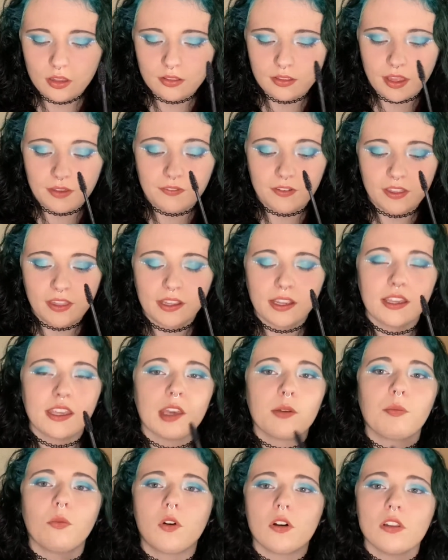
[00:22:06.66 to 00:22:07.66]
I feel like I
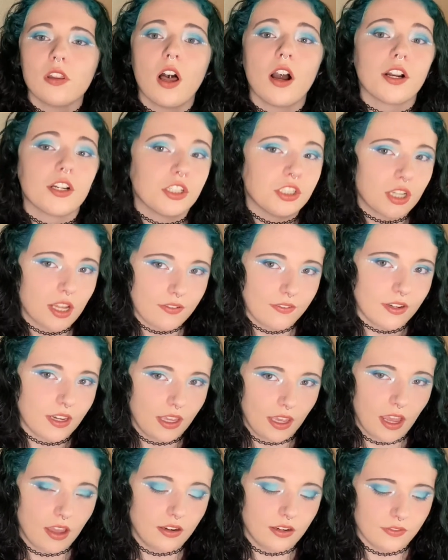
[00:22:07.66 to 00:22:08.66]
get more
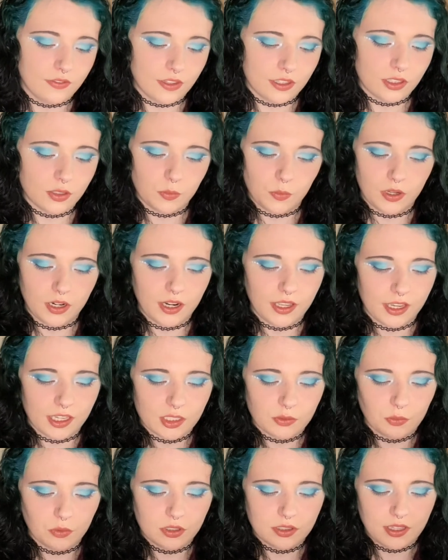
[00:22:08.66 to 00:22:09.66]
longevity out of this one, I
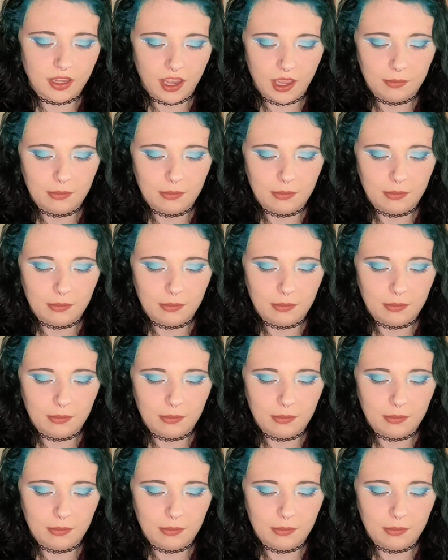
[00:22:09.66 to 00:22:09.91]
guess we'll say.